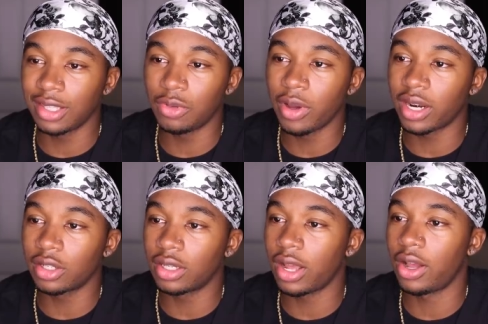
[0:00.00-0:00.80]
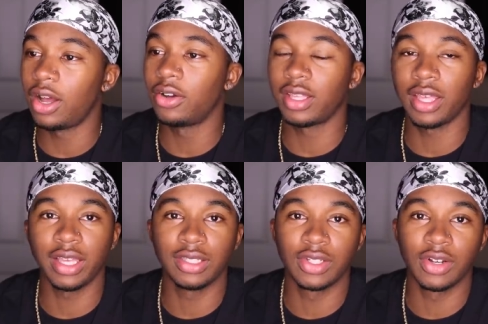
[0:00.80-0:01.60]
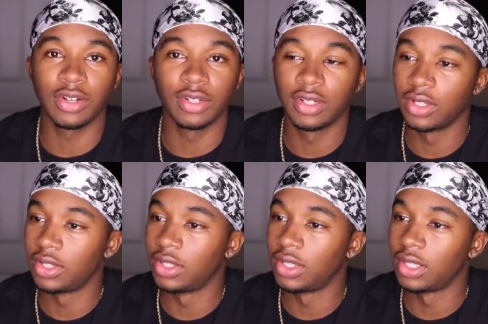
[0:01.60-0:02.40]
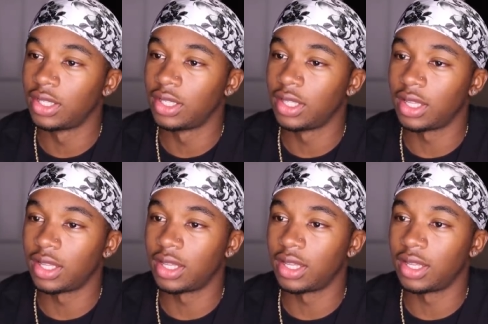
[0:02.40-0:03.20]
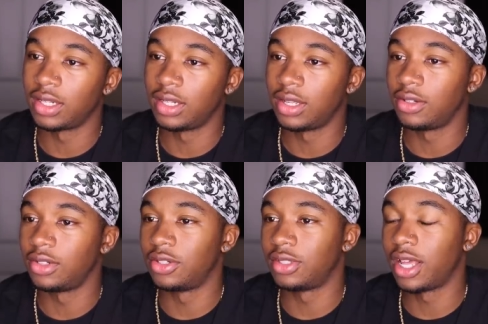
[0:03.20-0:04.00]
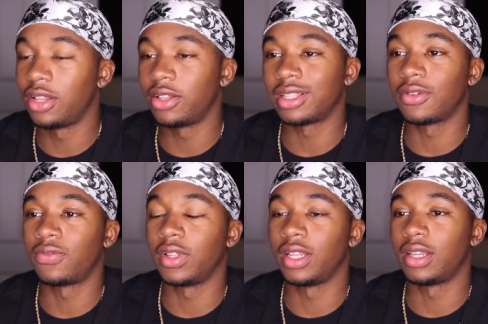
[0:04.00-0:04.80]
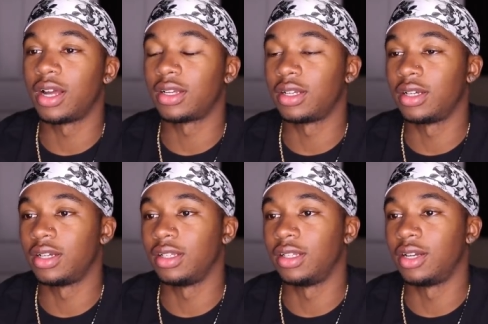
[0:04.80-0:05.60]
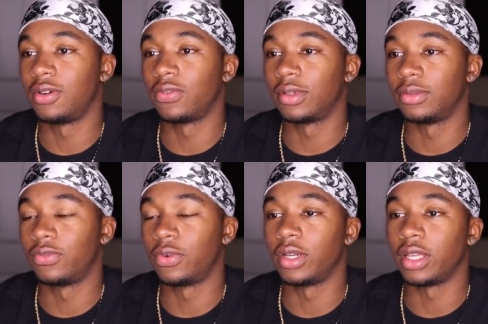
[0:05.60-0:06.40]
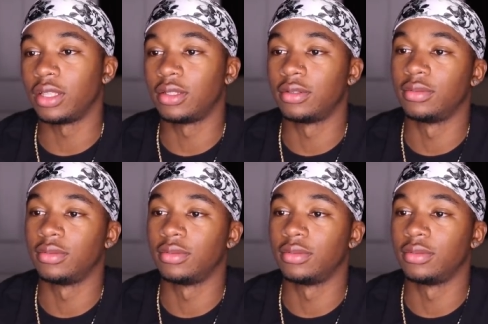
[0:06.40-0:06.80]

think you got a good... Uh, okay, he's gone. I uh, don't know. That looked like the Flint Knock uh, gun from Fortnite.